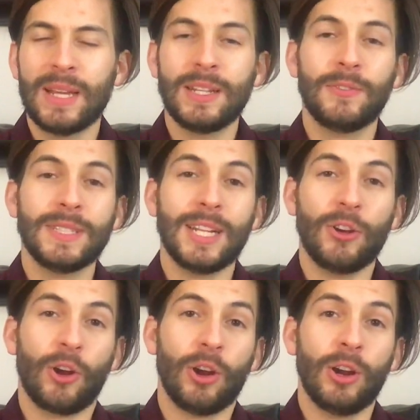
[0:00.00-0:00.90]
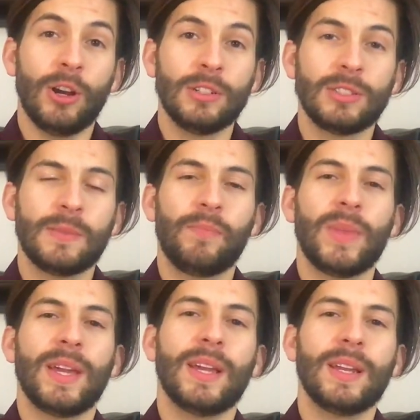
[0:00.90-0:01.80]
Definitely didn't hurt,
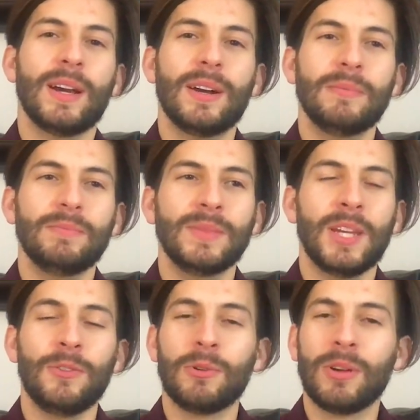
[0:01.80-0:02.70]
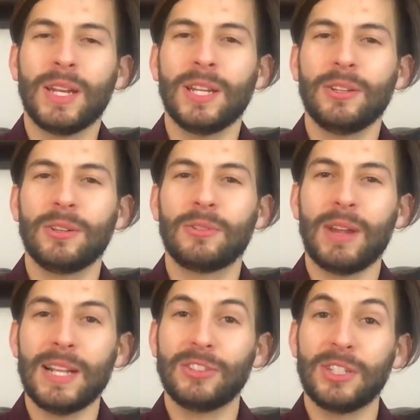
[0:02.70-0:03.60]
and if you are getting good
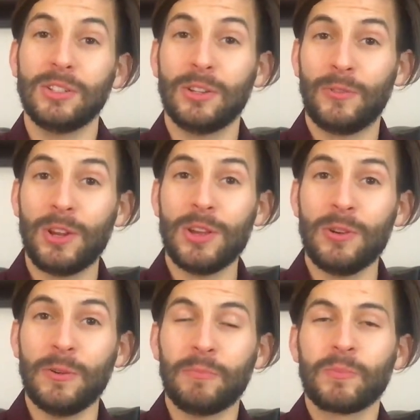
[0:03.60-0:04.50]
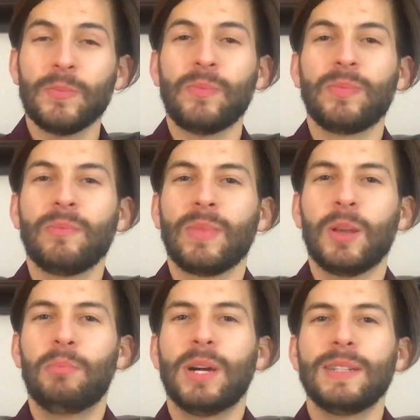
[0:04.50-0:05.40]
grades, then good for you.
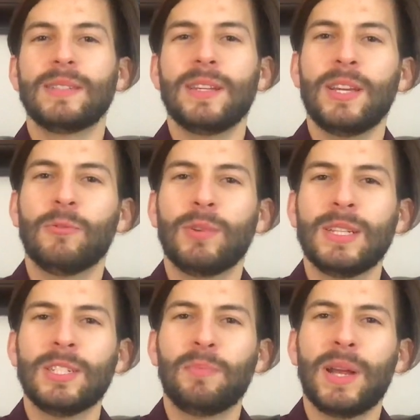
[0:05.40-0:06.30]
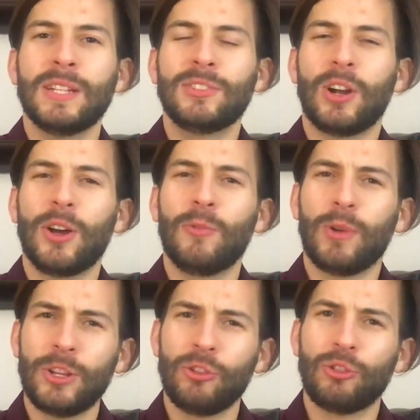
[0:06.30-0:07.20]
But it really depends on
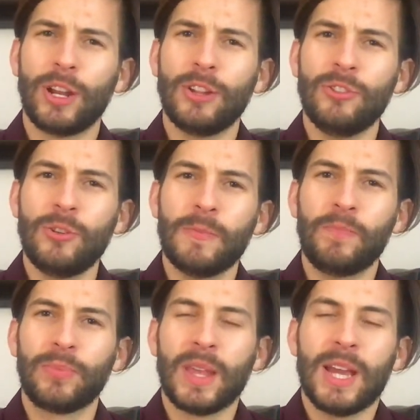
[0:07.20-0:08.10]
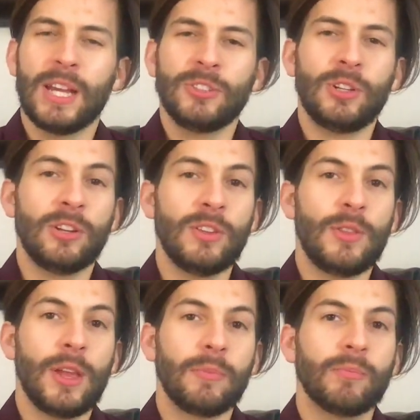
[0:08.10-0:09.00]
what you're trying to do. So here's the
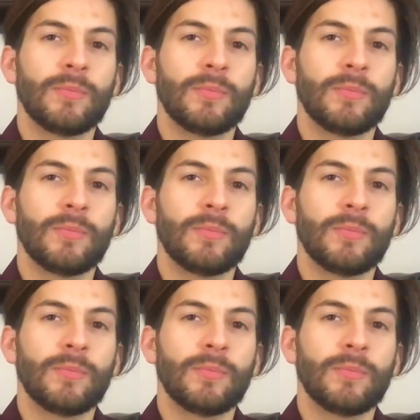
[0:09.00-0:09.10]
thing.